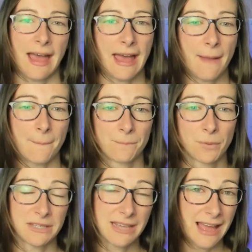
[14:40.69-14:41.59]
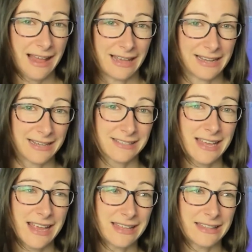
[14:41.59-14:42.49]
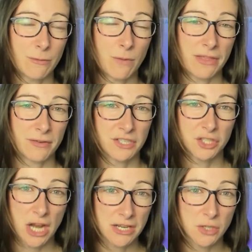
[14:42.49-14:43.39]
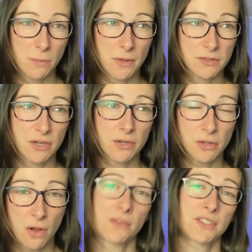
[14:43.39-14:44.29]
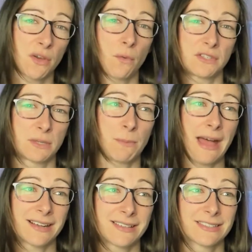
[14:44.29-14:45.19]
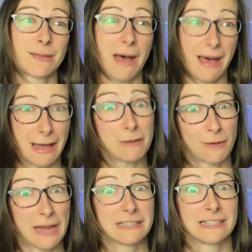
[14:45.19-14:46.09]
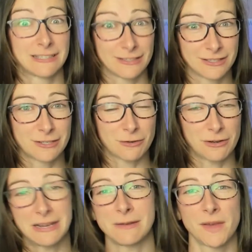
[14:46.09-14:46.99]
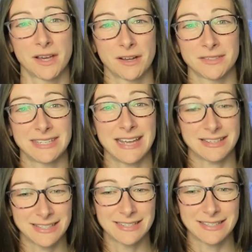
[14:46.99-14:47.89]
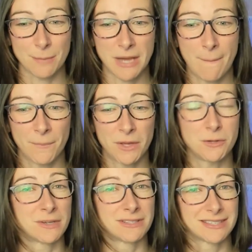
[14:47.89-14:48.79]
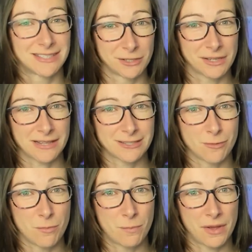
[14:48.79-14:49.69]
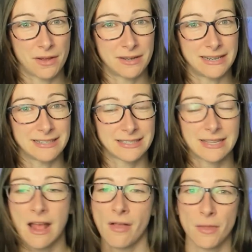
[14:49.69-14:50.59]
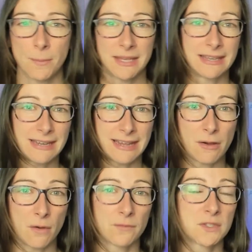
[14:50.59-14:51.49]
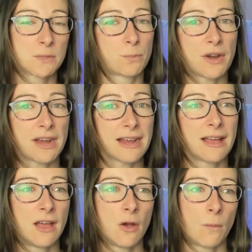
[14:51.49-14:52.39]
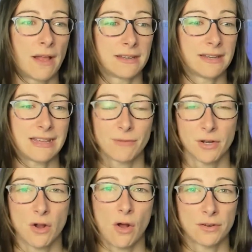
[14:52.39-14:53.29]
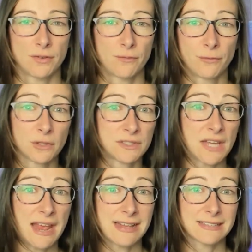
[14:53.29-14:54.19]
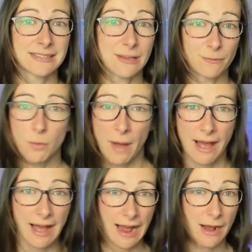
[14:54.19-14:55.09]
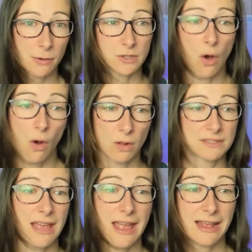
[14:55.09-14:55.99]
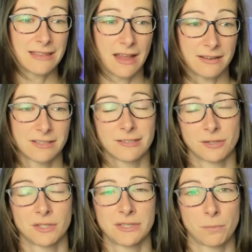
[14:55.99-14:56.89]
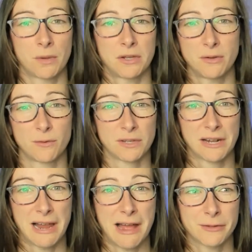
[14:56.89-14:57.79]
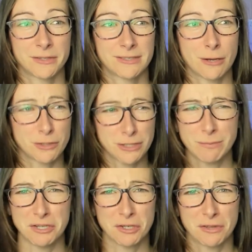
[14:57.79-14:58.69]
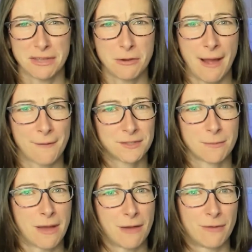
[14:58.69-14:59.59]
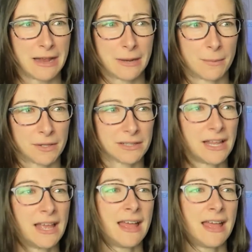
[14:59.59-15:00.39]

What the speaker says: But yeah, like I say, the weather is changeable, so you'll also want to pack some high factor sunscreen because, yes, in September you can still get sunburn. It is the beginning of spring when even on full days, if you are out all day, then the sun can still burn you through the clouds. So just make sure that you have some available.